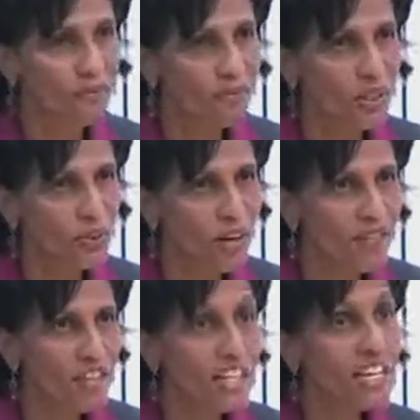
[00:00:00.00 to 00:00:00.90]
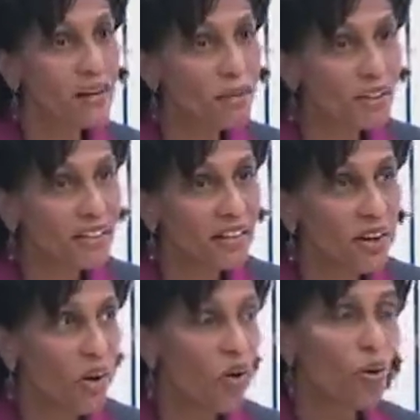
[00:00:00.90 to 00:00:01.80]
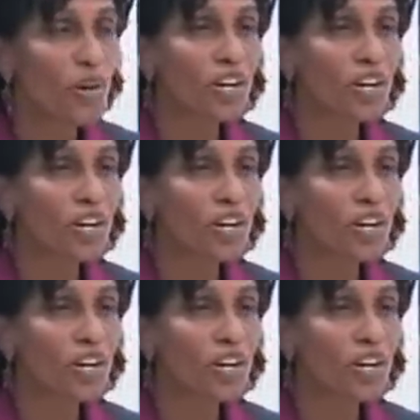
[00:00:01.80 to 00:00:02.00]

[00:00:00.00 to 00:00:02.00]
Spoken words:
You know, having a cable or going